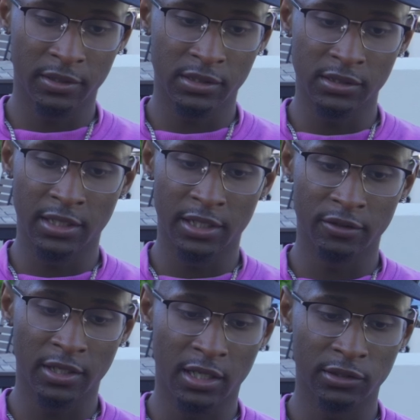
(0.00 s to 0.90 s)
This is
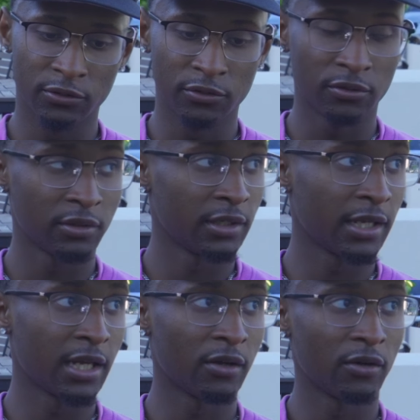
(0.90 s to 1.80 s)
Daniel.lu.
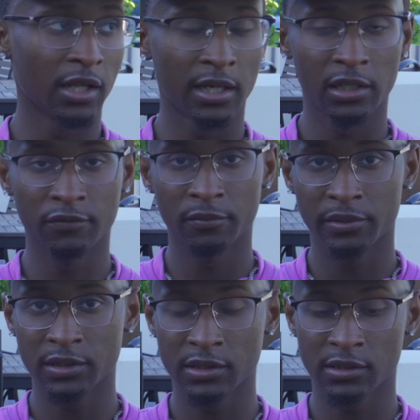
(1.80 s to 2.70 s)
They got a whole lot of
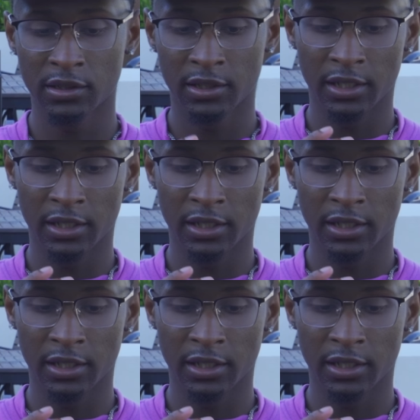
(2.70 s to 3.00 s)
different pieces.